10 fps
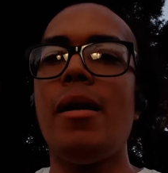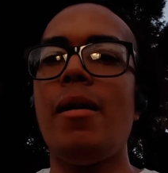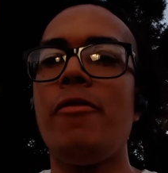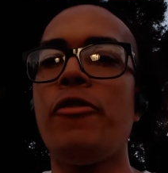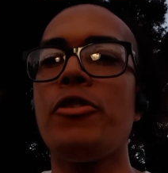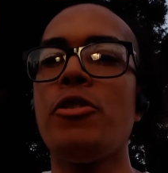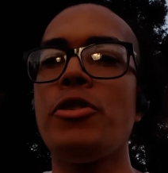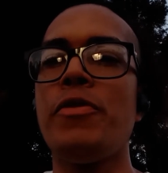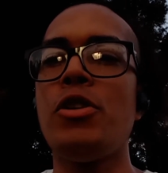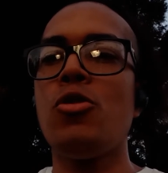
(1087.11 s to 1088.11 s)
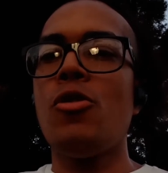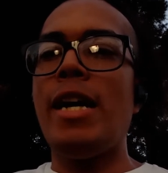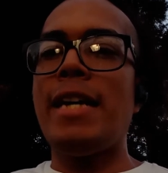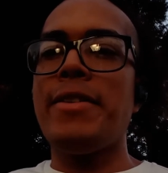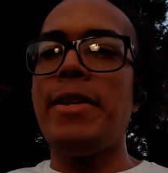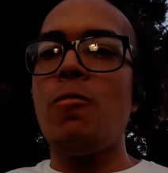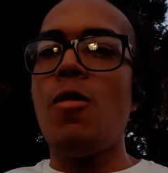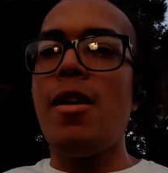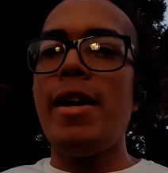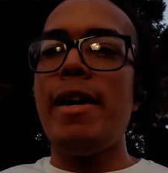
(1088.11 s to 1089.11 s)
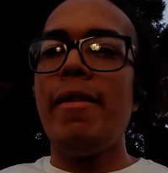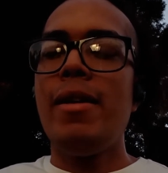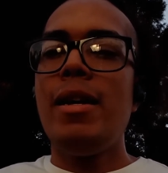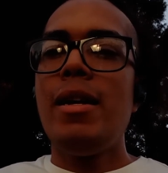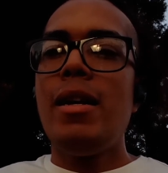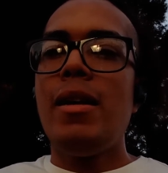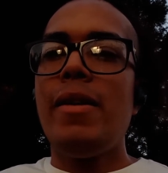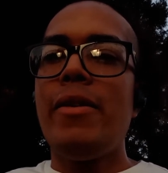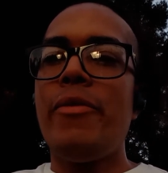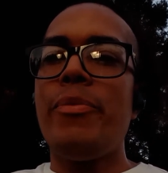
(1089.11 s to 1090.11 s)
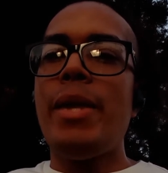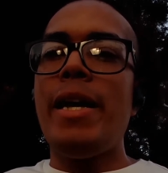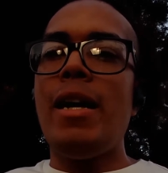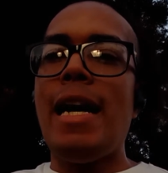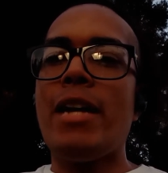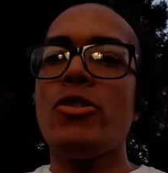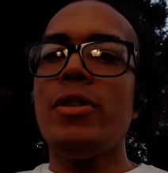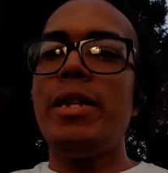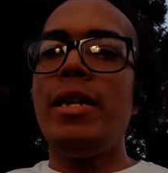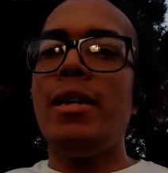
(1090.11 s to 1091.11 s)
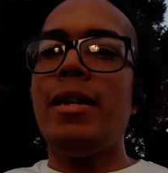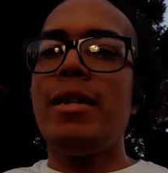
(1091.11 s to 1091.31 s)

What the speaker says: For those of you who are asking why, they actually